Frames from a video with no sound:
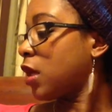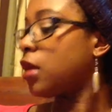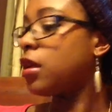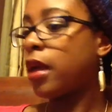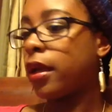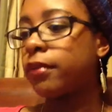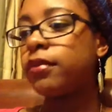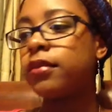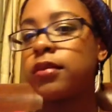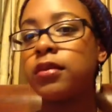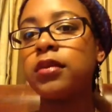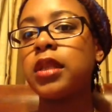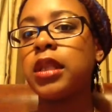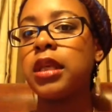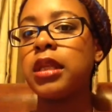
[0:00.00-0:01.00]
Yeah,
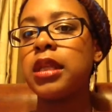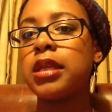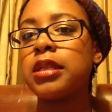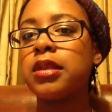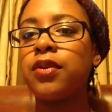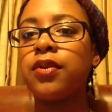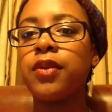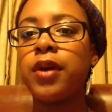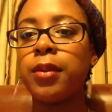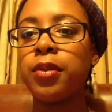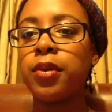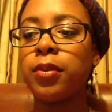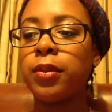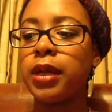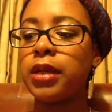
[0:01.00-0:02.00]
I think that's it
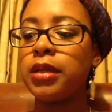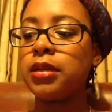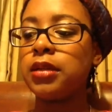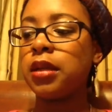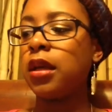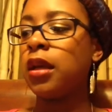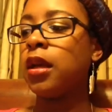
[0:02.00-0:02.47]
fiber-wise.